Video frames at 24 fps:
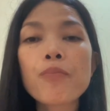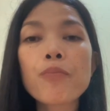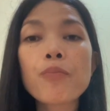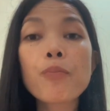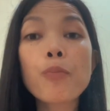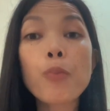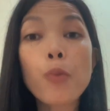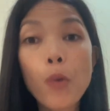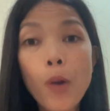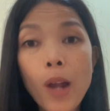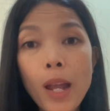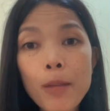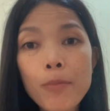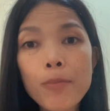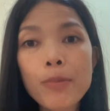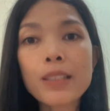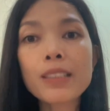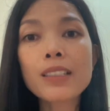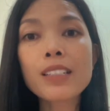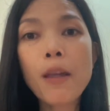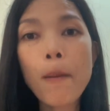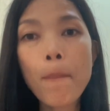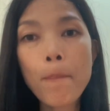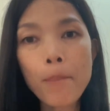
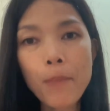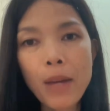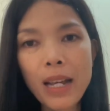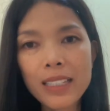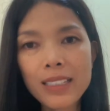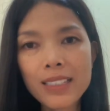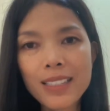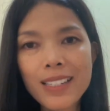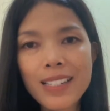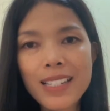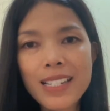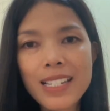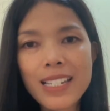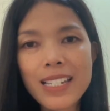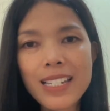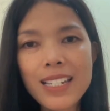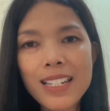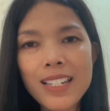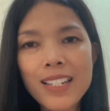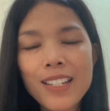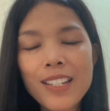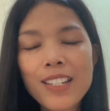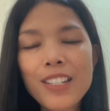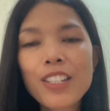private matters.
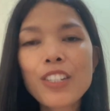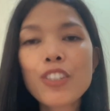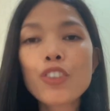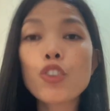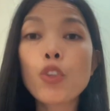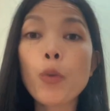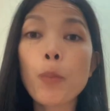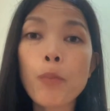So